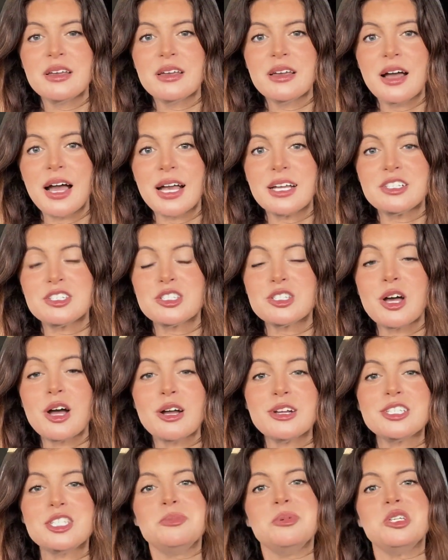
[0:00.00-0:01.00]
I saw
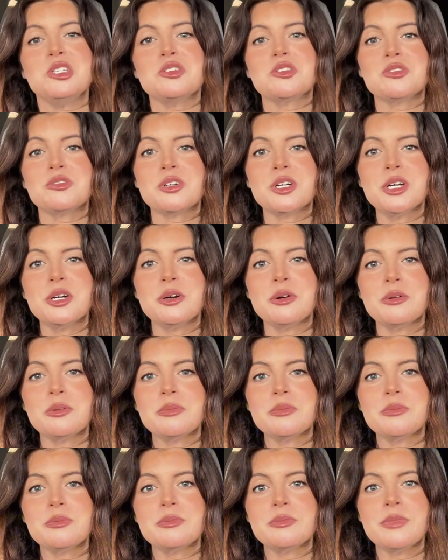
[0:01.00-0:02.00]
it to be true.
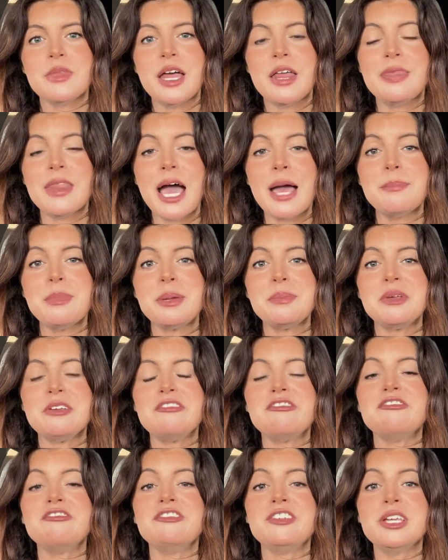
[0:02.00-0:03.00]
And that made me
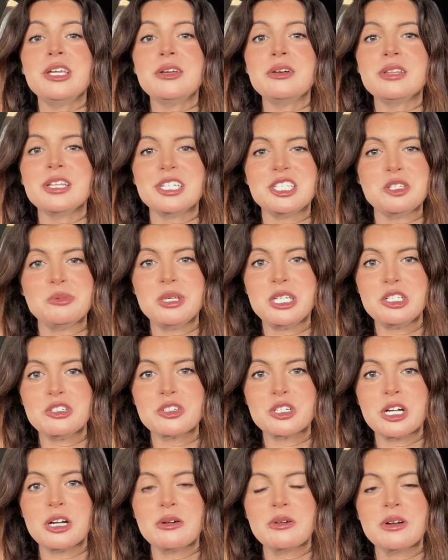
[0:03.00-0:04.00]
feel it to be
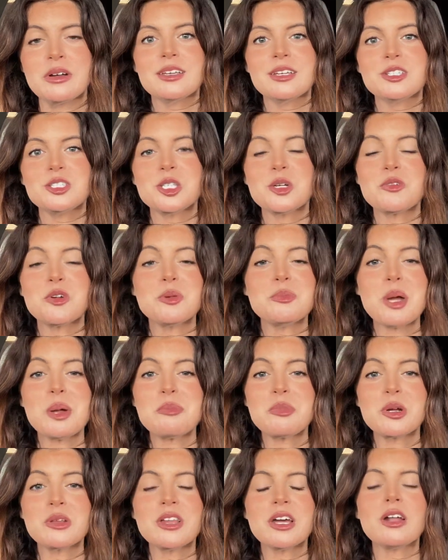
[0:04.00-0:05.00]
true. So
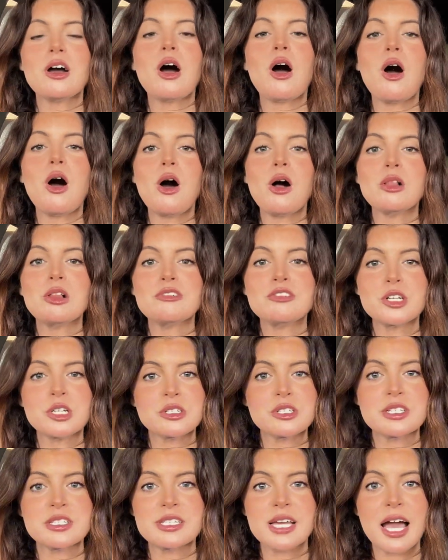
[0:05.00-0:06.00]
remember that all of your
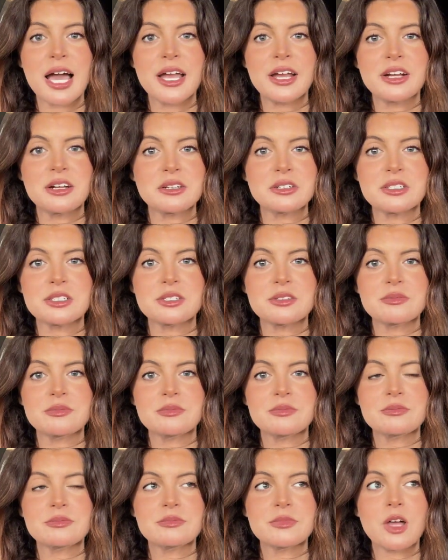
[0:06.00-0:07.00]
desires,
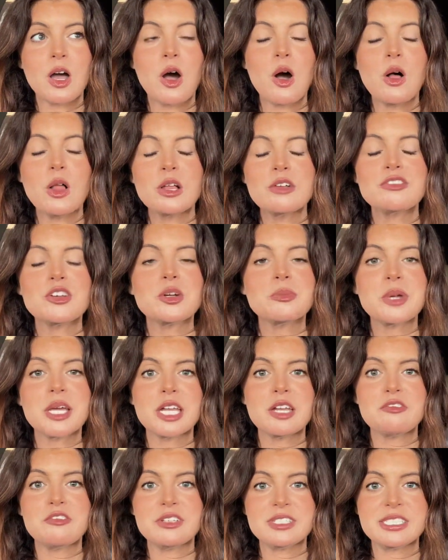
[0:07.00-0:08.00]
all of your
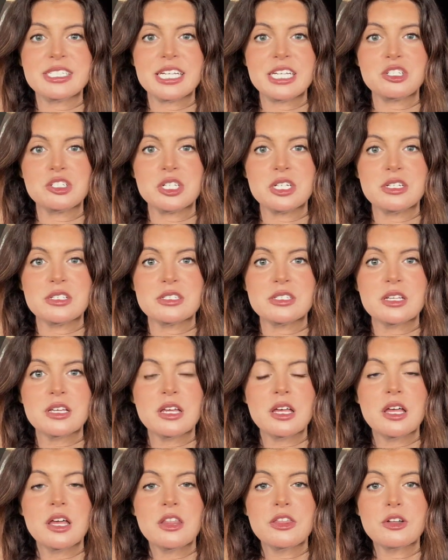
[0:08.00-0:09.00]
manifestations,
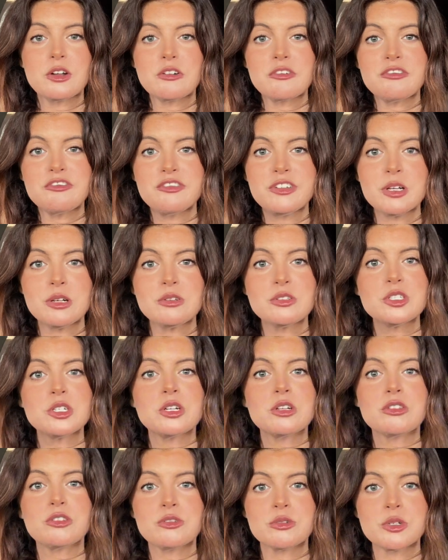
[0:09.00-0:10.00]
they're
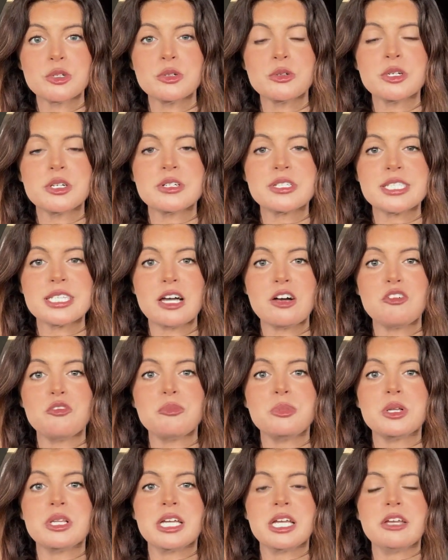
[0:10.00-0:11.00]
filtered through your
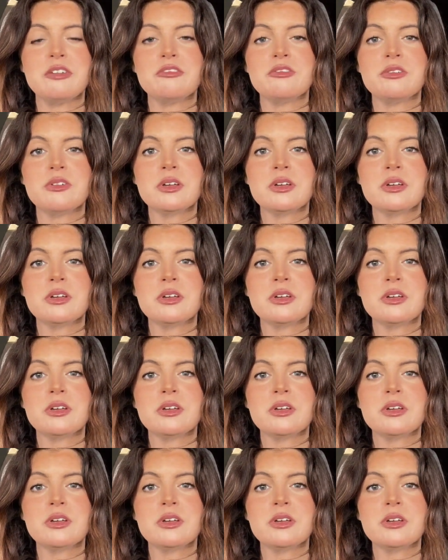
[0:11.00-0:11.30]
self-belief.